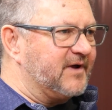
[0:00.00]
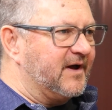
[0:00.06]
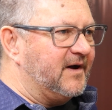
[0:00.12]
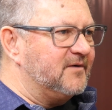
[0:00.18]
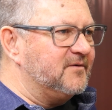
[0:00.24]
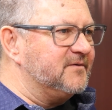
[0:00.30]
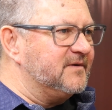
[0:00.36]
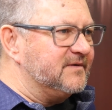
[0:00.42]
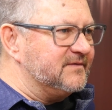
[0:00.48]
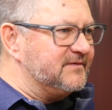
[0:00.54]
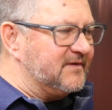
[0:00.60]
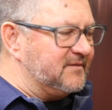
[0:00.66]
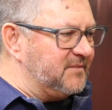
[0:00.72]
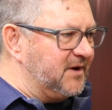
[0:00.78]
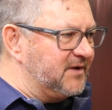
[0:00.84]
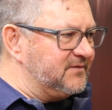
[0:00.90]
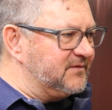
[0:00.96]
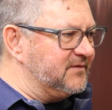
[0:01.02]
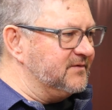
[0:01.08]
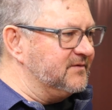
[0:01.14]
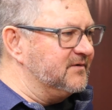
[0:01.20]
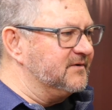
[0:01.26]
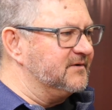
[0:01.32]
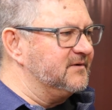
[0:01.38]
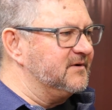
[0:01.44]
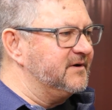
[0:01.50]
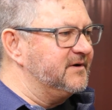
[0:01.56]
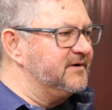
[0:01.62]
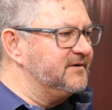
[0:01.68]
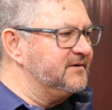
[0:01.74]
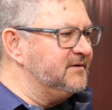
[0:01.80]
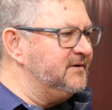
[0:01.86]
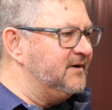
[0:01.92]
down, as I mentioned
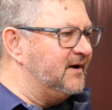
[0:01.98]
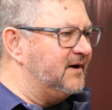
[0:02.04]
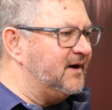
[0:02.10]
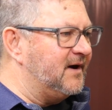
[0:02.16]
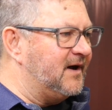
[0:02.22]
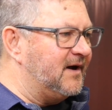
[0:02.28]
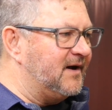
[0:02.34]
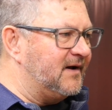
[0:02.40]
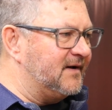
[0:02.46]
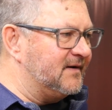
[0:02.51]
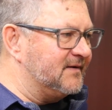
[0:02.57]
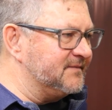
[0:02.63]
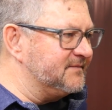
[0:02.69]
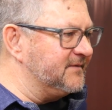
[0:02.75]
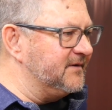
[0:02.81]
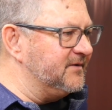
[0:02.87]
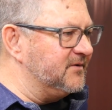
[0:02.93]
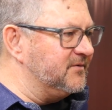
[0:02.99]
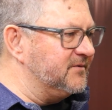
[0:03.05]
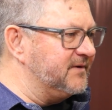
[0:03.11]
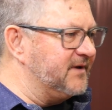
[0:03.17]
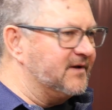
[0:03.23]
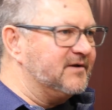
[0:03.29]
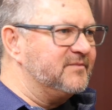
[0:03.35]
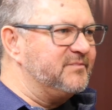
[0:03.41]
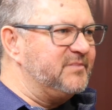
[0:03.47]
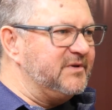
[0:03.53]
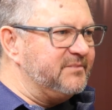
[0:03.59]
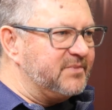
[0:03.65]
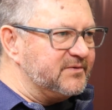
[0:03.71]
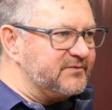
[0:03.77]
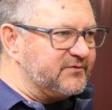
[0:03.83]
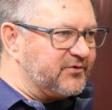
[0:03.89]
earlier, getting
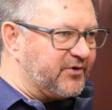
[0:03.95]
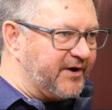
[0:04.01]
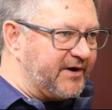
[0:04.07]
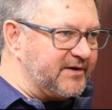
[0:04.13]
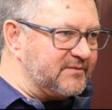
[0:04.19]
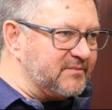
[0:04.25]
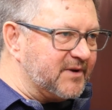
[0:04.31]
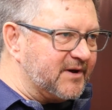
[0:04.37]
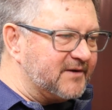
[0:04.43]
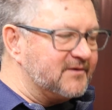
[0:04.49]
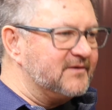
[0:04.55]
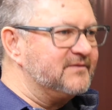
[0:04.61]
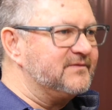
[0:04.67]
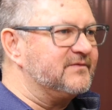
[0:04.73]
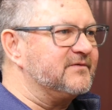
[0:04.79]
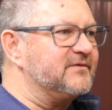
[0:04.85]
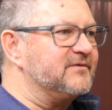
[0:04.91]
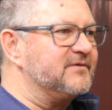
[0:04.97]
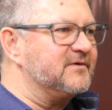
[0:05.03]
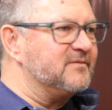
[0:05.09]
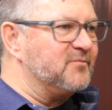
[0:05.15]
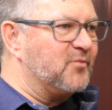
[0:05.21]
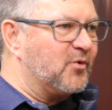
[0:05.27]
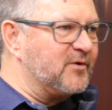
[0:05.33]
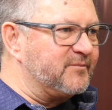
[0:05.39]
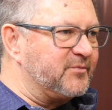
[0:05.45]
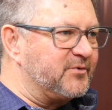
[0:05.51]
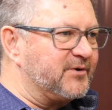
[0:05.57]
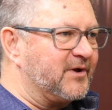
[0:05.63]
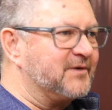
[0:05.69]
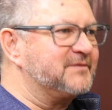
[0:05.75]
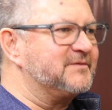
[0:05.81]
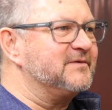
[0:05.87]
people trained better so they're more
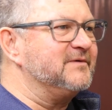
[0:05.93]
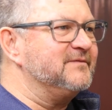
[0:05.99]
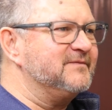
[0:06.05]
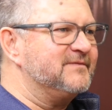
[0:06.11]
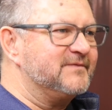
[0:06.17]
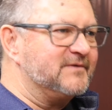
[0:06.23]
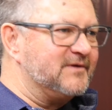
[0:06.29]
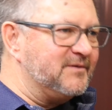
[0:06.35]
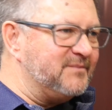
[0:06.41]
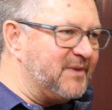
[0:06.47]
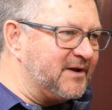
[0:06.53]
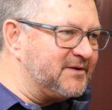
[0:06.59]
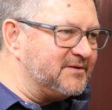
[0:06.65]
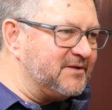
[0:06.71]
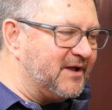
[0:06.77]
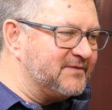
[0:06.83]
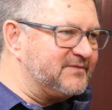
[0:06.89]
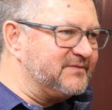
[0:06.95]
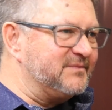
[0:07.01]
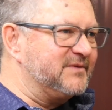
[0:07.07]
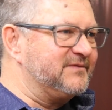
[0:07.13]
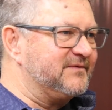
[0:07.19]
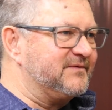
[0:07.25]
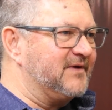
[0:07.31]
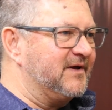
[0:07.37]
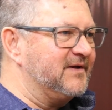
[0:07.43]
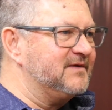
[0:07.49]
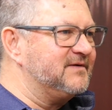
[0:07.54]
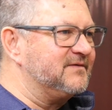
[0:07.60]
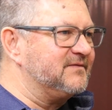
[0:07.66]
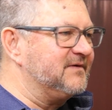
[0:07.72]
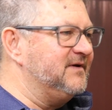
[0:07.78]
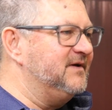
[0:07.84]
productive and they make less
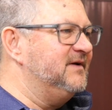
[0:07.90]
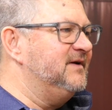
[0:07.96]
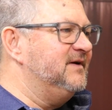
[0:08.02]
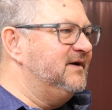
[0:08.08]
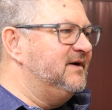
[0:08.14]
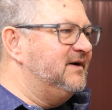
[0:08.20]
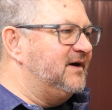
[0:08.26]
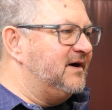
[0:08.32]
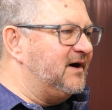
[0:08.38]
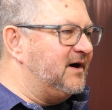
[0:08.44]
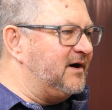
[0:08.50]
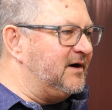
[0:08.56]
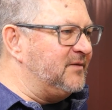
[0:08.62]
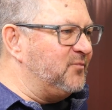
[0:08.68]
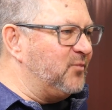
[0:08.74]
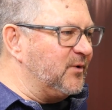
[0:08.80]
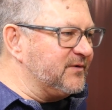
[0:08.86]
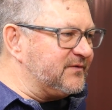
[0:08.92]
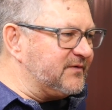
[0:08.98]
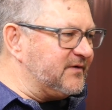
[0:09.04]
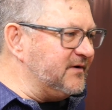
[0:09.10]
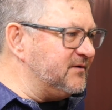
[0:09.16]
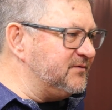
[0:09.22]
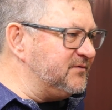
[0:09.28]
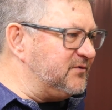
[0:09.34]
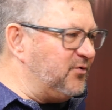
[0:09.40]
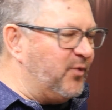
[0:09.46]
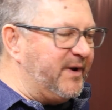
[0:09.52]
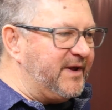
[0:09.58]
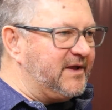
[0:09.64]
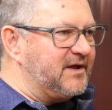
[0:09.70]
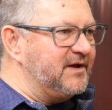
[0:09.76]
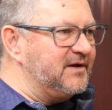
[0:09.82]
mistakes. We're still
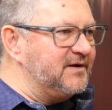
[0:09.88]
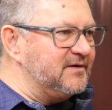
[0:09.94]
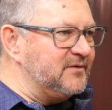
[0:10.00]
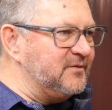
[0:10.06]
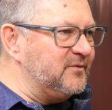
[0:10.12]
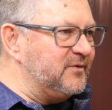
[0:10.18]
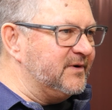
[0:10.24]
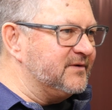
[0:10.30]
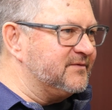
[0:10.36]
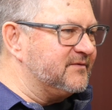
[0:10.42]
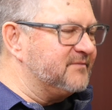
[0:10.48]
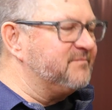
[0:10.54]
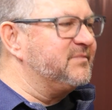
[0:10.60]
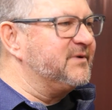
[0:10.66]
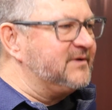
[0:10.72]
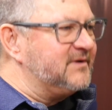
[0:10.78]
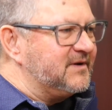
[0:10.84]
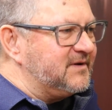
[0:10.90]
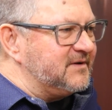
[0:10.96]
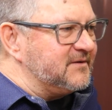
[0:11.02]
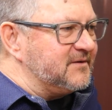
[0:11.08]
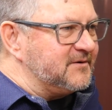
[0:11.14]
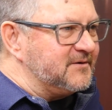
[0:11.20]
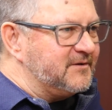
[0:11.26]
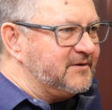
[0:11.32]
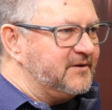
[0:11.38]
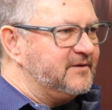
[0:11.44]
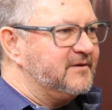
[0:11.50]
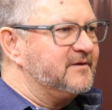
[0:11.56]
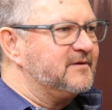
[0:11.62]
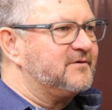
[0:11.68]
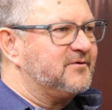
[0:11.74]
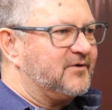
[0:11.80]
tweaking with particularly
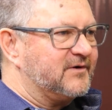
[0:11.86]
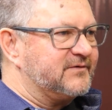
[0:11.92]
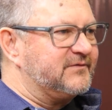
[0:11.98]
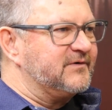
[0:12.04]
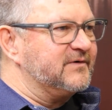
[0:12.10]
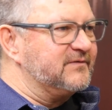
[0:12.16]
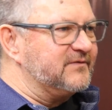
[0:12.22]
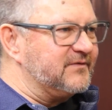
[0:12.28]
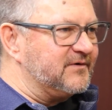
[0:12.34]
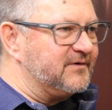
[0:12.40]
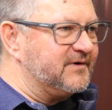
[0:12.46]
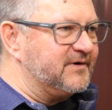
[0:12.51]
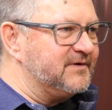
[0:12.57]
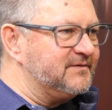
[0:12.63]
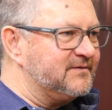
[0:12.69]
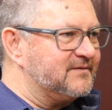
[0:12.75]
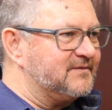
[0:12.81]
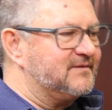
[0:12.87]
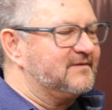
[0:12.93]
the crushing circuit,